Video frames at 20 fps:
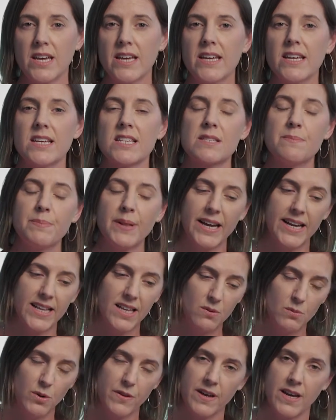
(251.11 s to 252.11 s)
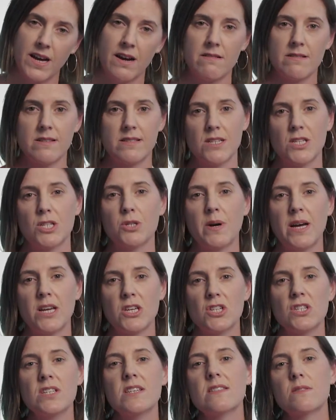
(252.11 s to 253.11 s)
explaining what the current
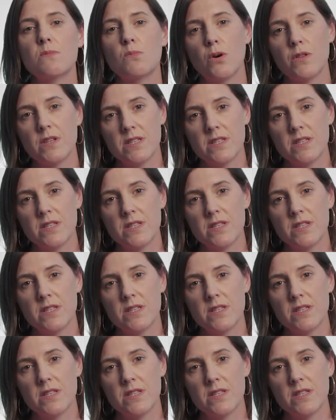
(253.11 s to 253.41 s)
situation is and what